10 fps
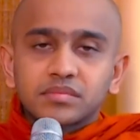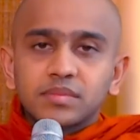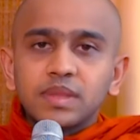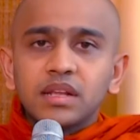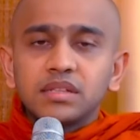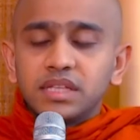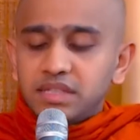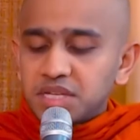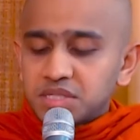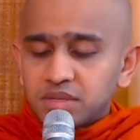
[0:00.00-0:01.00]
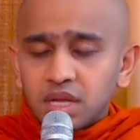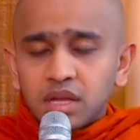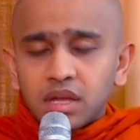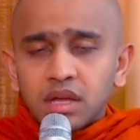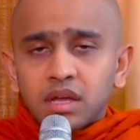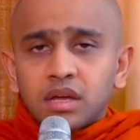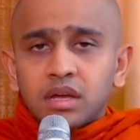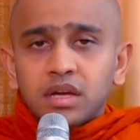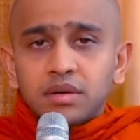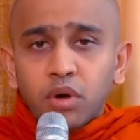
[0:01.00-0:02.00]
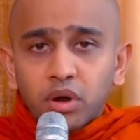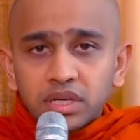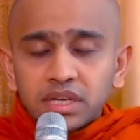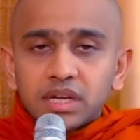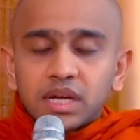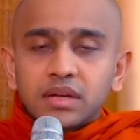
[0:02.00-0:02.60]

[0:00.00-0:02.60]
Then there is body hair.